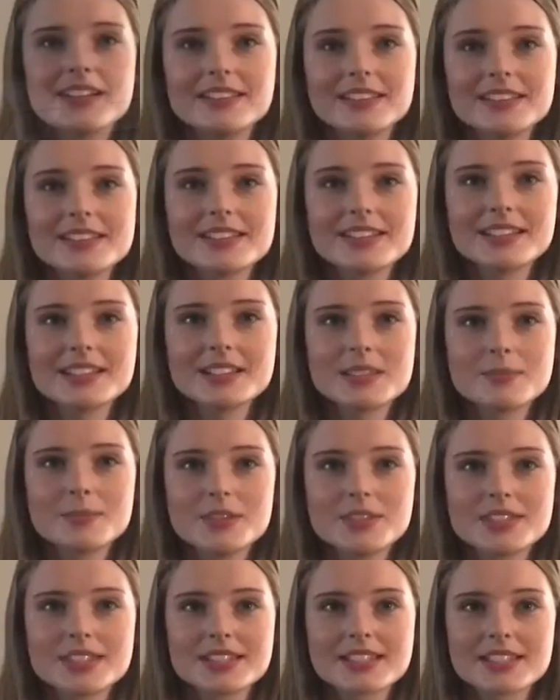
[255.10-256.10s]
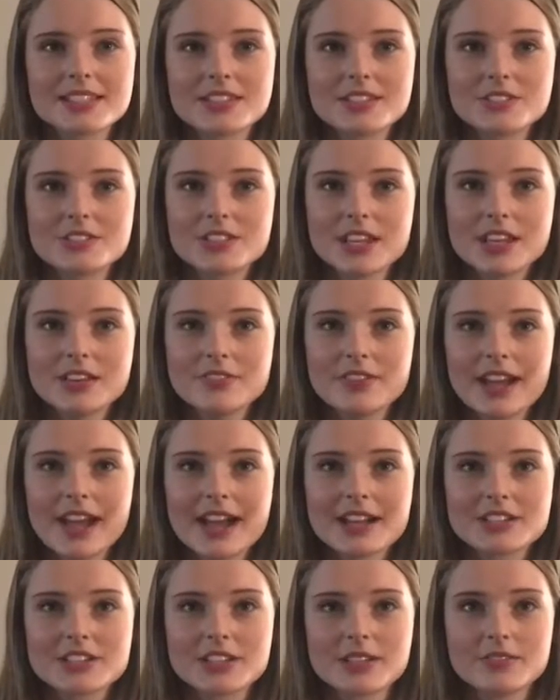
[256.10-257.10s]
Listening to music sets a chain
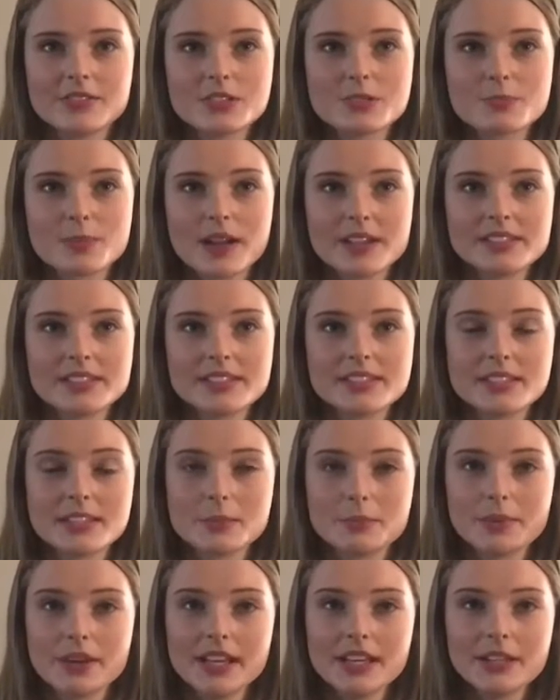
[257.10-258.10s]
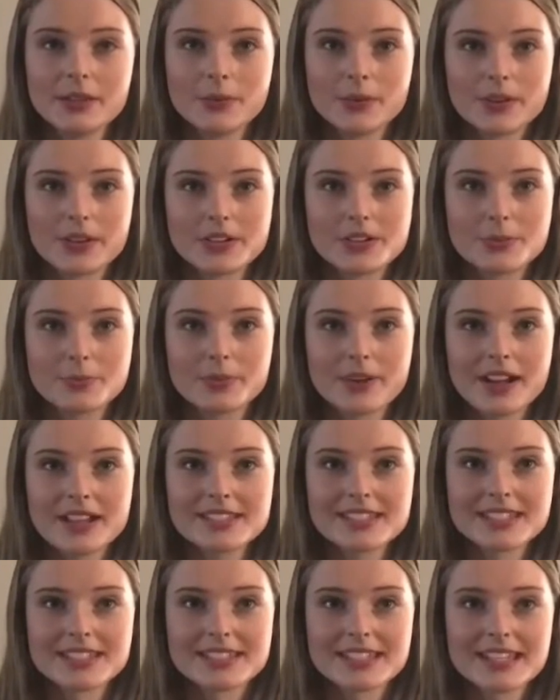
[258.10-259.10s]
reaction of responses in the brain in order to
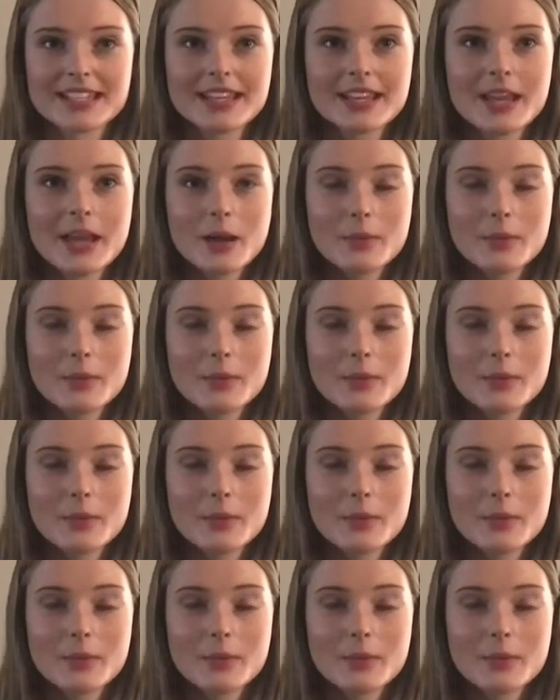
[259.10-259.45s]
process it.